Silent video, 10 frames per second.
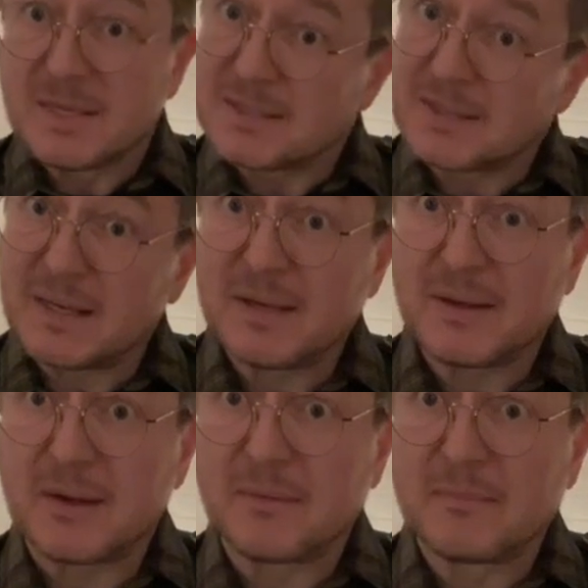So there you go.
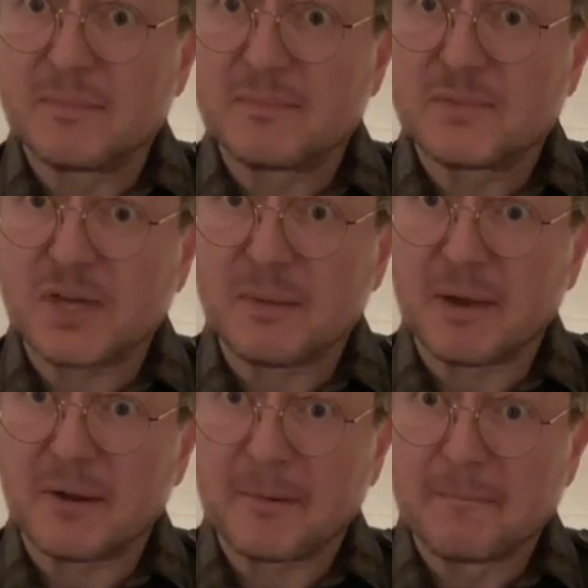Check them
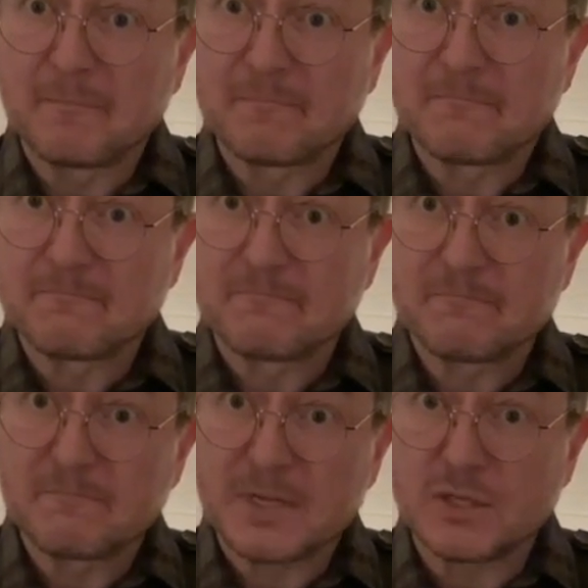out.
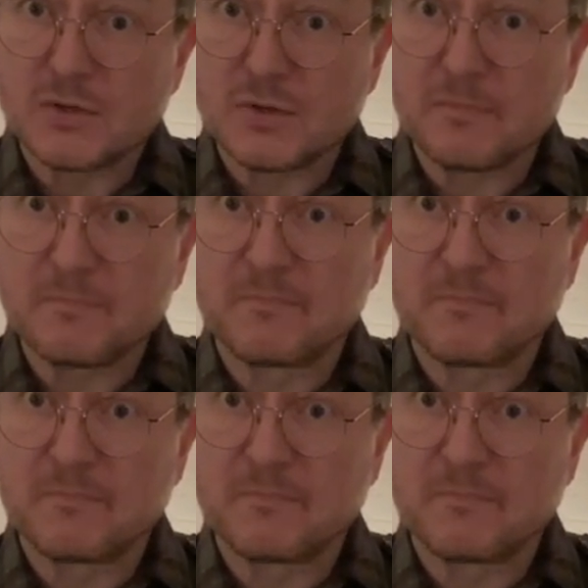See you soon.